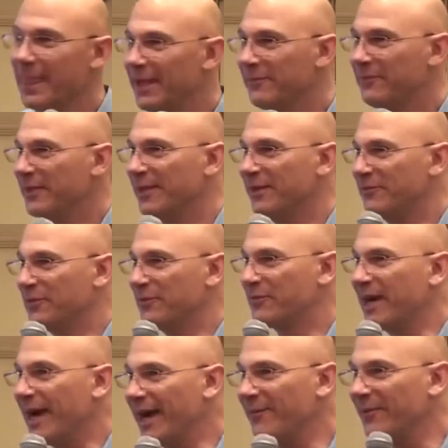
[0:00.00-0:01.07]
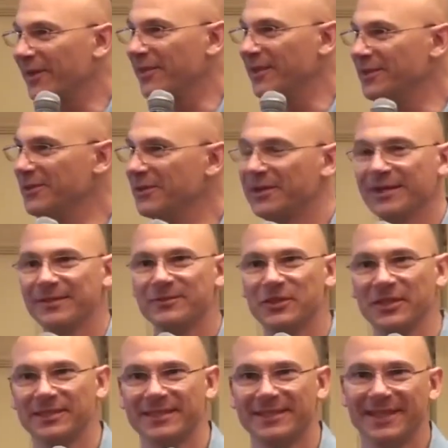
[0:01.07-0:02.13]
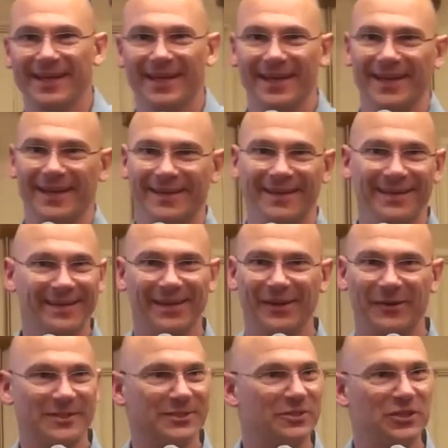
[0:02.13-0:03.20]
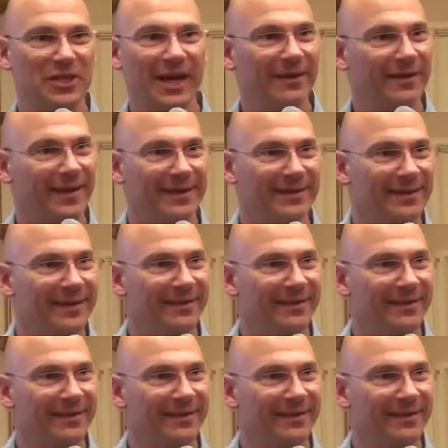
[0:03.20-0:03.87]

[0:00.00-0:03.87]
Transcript: if you've got one that you can just say, it's a cherry,